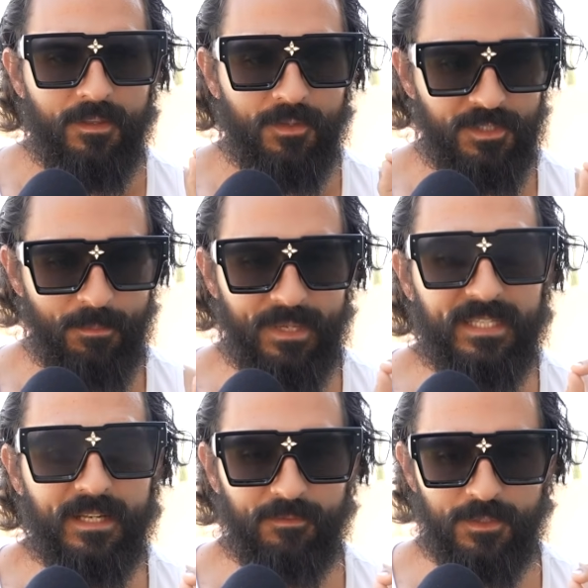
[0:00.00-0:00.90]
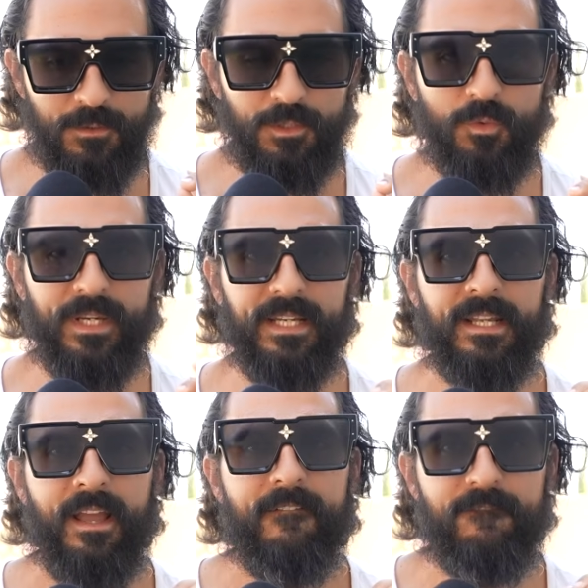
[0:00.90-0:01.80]
there's a big difference between
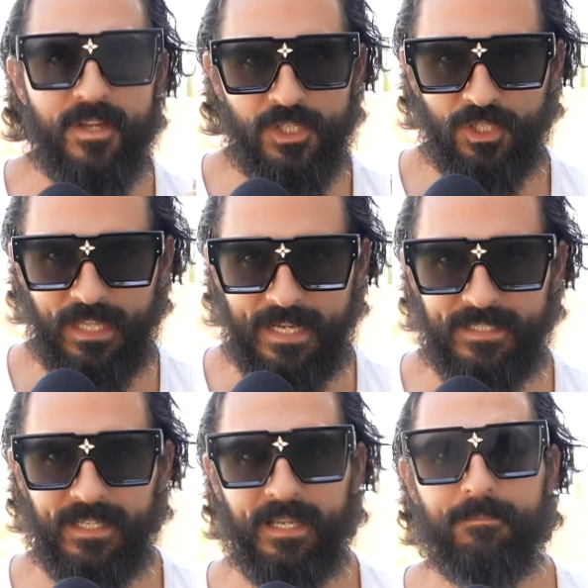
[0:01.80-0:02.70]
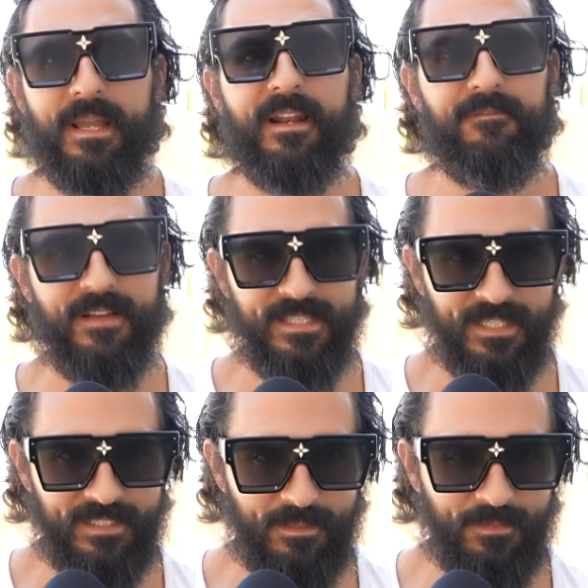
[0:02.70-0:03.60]
visualizing and
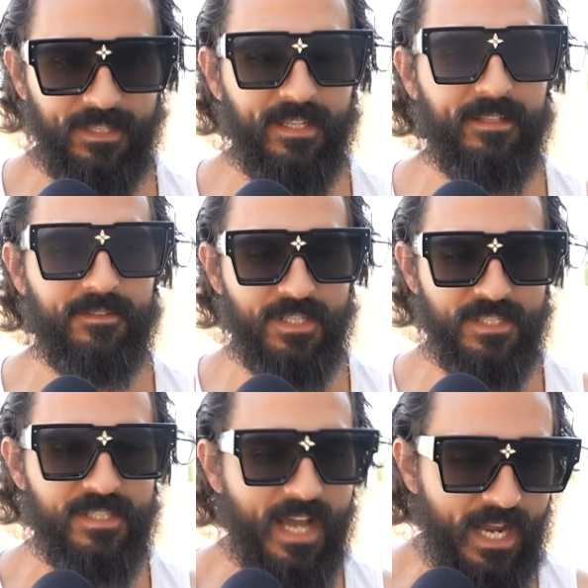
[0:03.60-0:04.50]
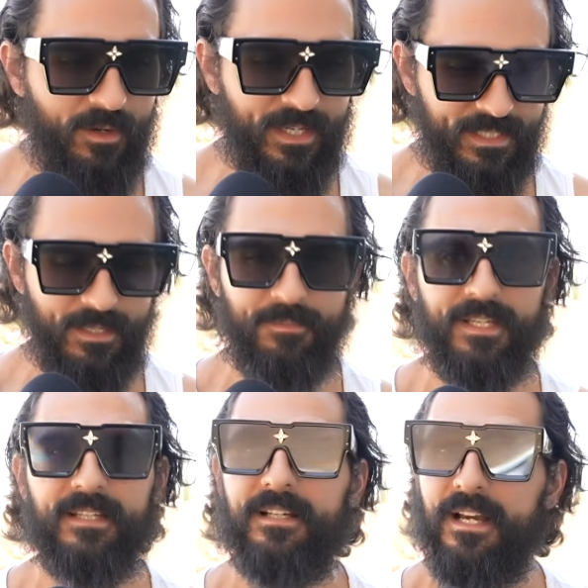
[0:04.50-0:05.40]
manifesting something, like desiring
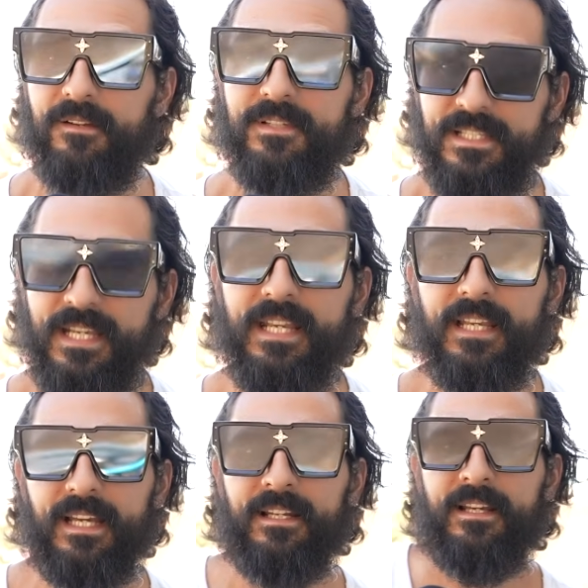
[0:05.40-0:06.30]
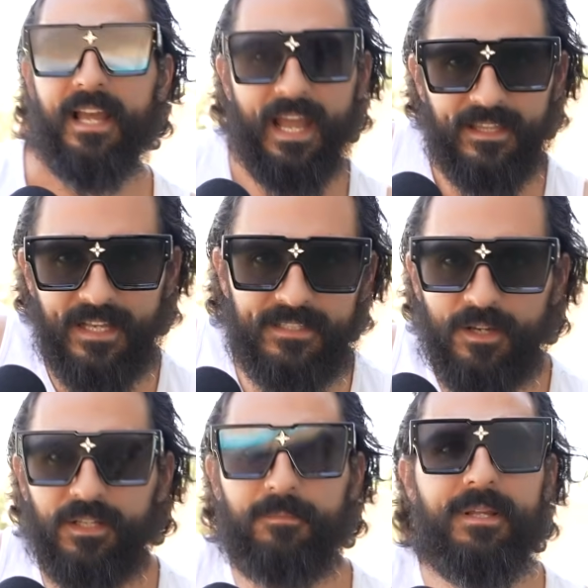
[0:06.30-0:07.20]
something and kind of seeing it. Hey, that's
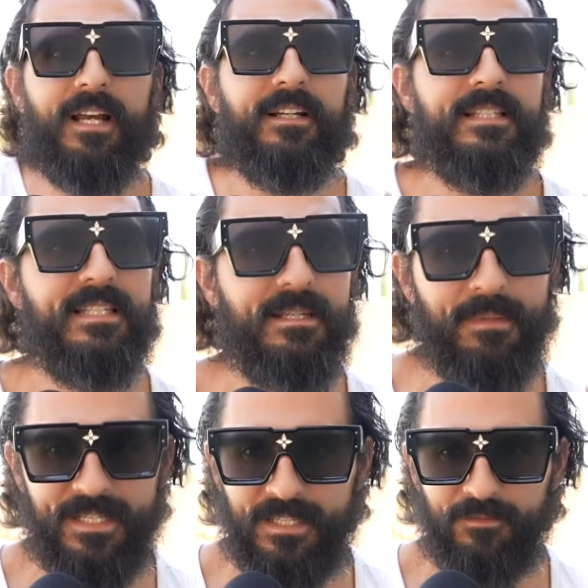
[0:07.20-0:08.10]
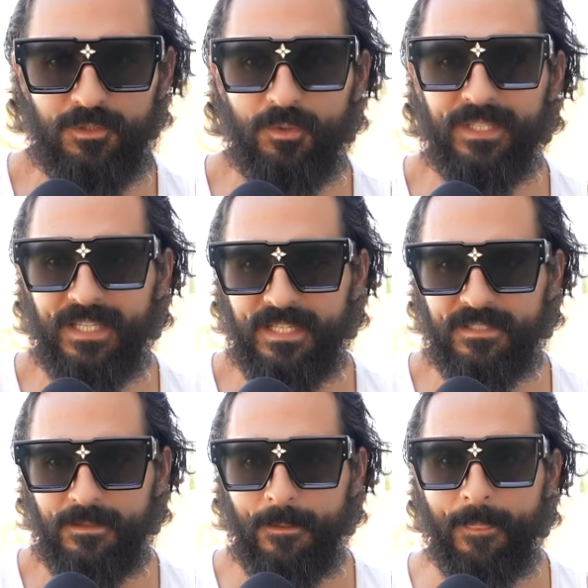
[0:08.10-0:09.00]
how it could be. I could see myself doing this.